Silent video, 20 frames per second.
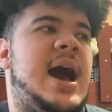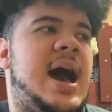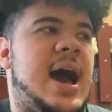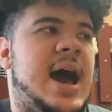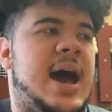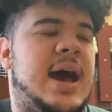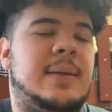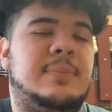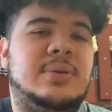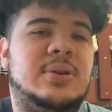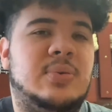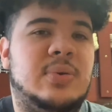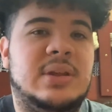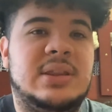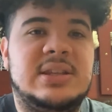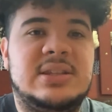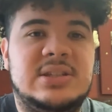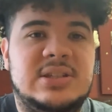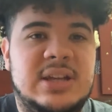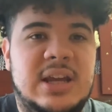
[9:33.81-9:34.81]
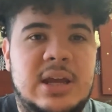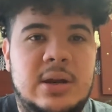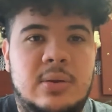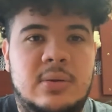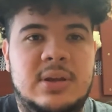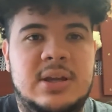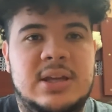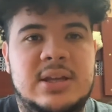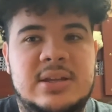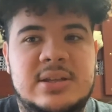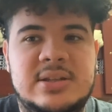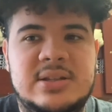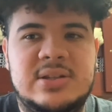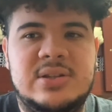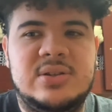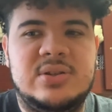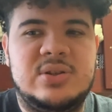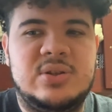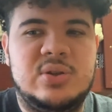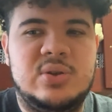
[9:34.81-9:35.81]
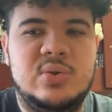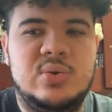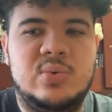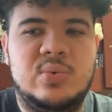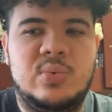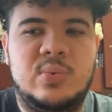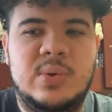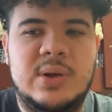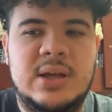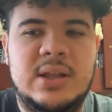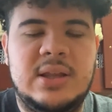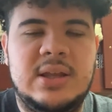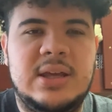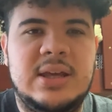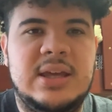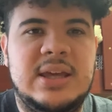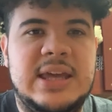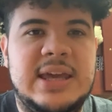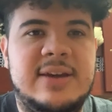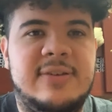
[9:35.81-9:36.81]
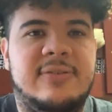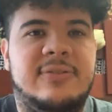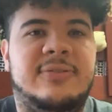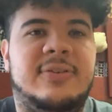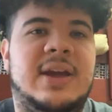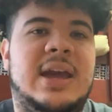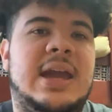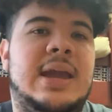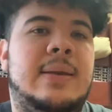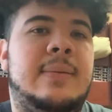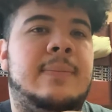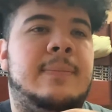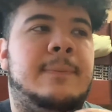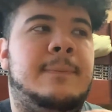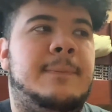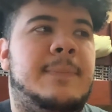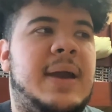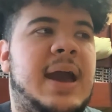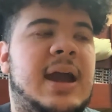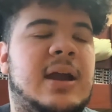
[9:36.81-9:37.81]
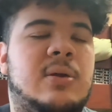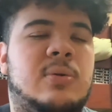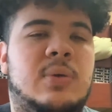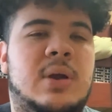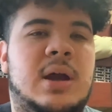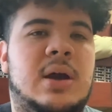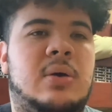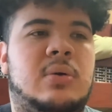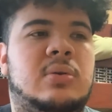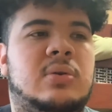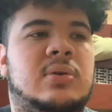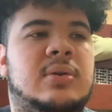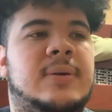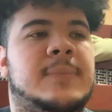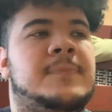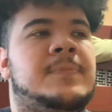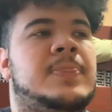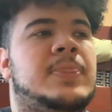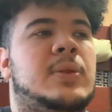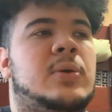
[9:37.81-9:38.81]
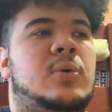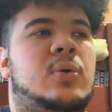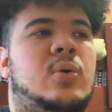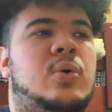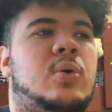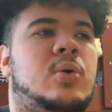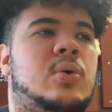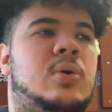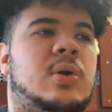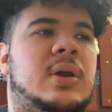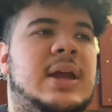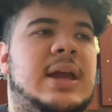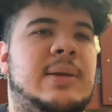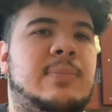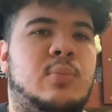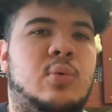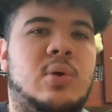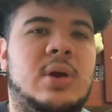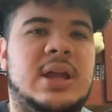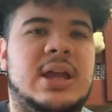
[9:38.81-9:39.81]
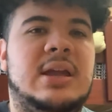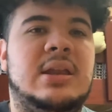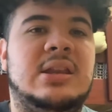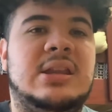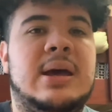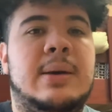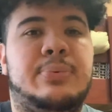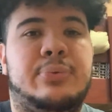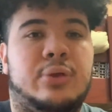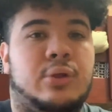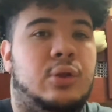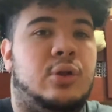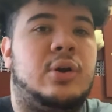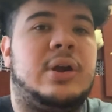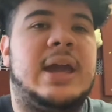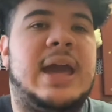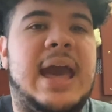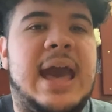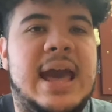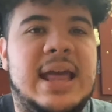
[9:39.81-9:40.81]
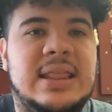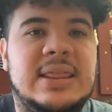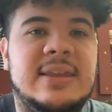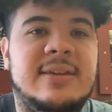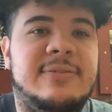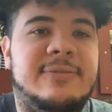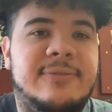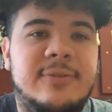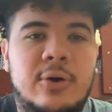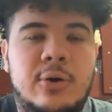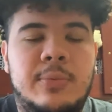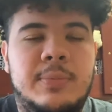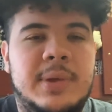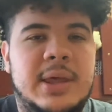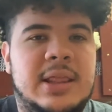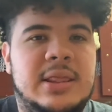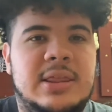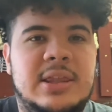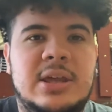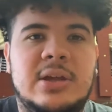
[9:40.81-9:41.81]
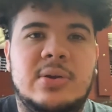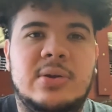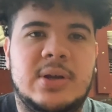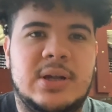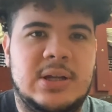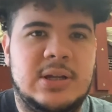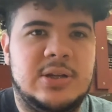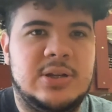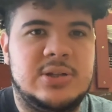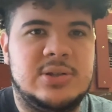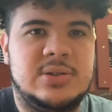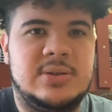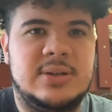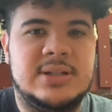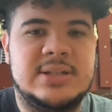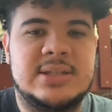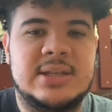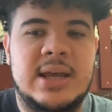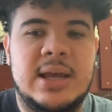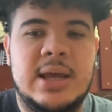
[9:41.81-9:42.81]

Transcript: I'm doing this channel is to really give a background or a more in-depth look at the film and theater industries.